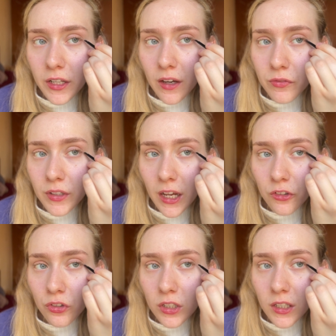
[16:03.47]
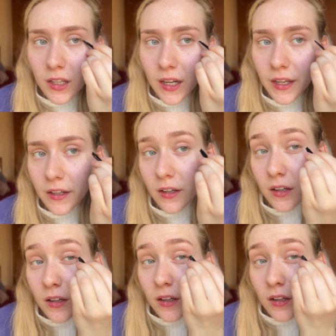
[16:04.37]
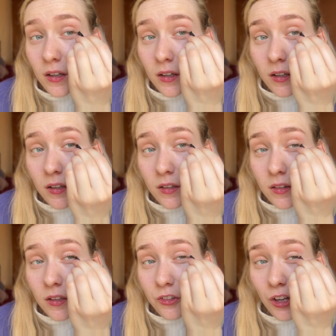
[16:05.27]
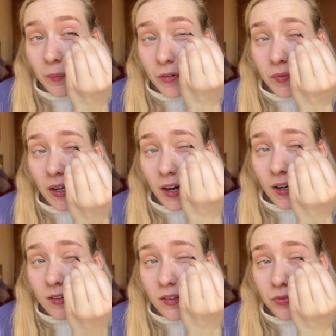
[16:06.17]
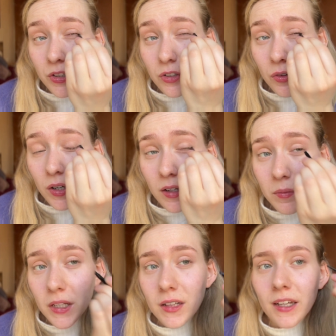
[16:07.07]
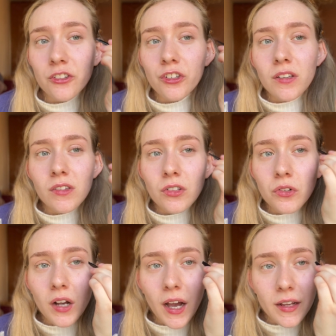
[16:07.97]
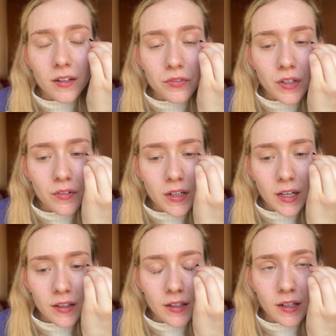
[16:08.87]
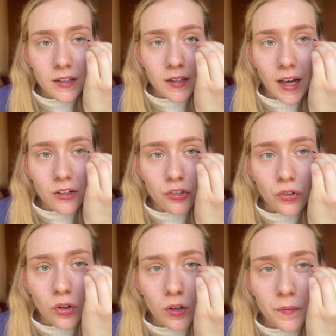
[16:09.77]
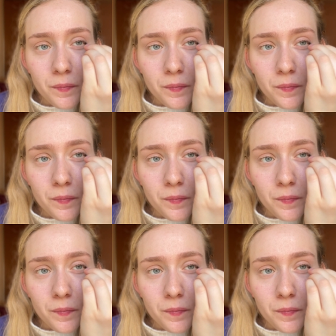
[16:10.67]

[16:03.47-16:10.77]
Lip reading: have naturally like the shape of my eyes, if you know what I mean, like just to kind of give it like the natural